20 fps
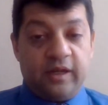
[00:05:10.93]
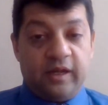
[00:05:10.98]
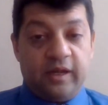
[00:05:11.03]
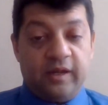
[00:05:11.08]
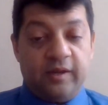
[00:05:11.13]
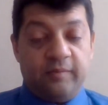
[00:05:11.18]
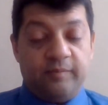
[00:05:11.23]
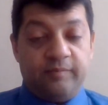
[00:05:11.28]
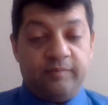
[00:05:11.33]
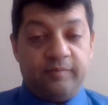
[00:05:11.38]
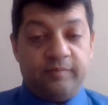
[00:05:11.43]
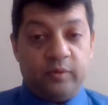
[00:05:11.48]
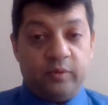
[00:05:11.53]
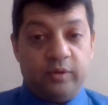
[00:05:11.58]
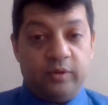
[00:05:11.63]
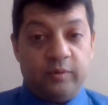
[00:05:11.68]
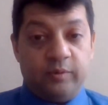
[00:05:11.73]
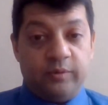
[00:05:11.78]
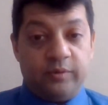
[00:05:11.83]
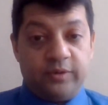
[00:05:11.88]

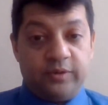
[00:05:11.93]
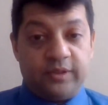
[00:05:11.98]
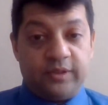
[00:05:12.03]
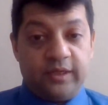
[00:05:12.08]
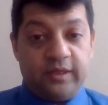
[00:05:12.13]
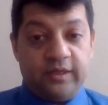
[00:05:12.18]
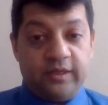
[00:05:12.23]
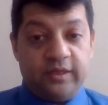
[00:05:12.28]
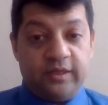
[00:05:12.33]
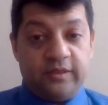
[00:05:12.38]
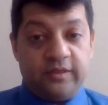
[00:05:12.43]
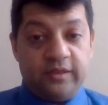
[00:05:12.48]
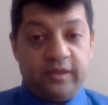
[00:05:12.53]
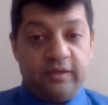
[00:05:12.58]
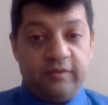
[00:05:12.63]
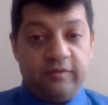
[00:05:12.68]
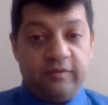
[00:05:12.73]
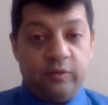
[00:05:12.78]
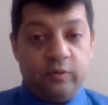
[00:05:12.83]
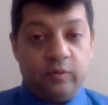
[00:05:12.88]
All I will say is,
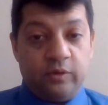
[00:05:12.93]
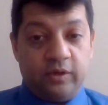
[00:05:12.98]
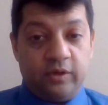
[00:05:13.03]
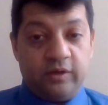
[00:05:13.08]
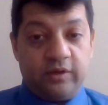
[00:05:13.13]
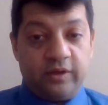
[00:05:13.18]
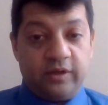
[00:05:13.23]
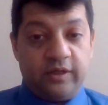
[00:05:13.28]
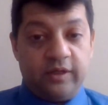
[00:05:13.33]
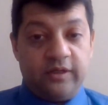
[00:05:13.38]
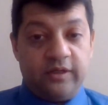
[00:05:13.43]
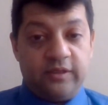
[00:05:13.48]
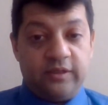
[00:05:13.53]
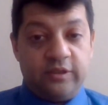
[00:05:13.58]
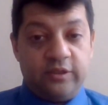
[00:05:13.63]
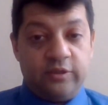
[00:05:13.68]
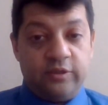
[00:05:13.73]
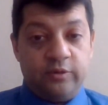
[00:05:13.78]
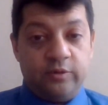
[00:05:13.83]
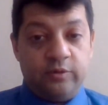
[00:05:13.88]
if you are going
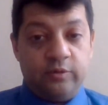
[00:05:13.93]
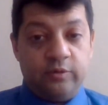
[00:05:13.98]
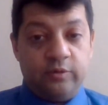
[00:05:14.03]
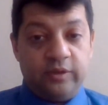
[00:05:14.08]
to